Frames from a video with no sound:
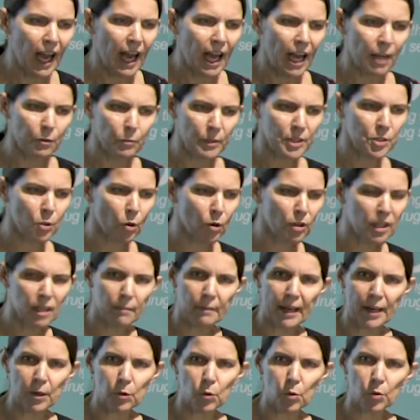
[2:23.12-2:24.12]
And we're talking
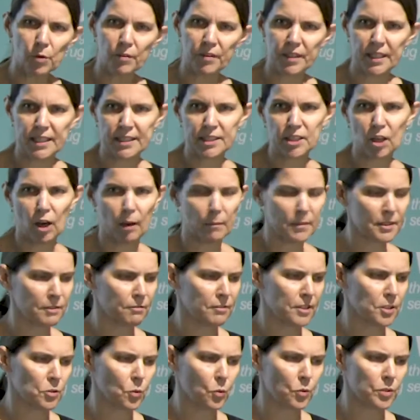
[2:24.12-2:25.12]
about all of these types
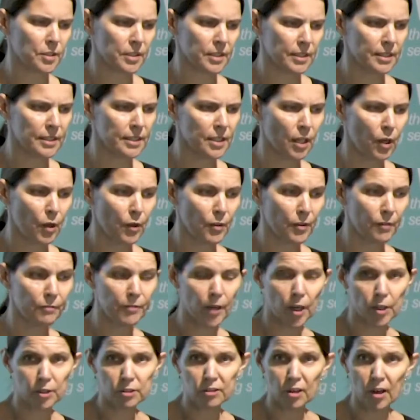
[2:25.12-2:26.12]
of resources. So the
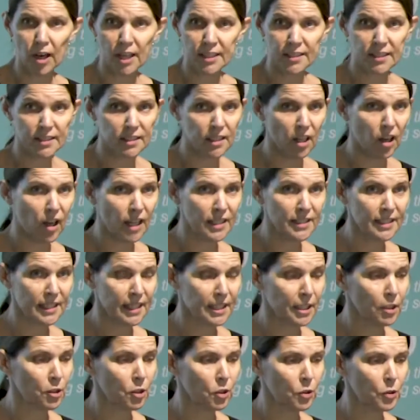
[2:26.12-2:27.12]
phone crisis lines
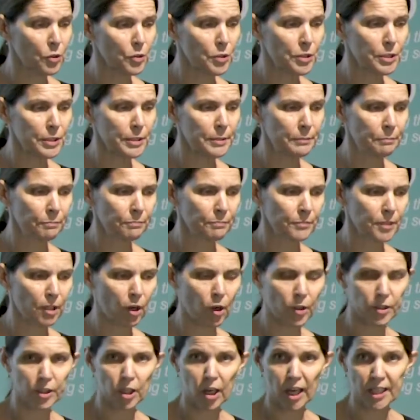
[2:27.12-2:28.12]
get included, your
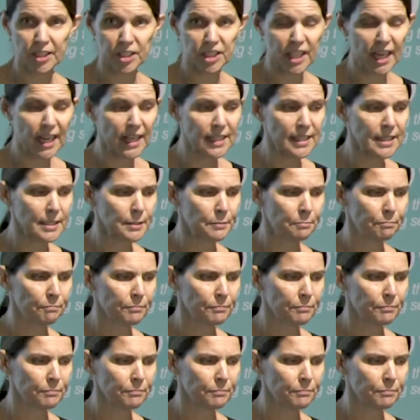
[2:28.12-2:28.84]
online chats,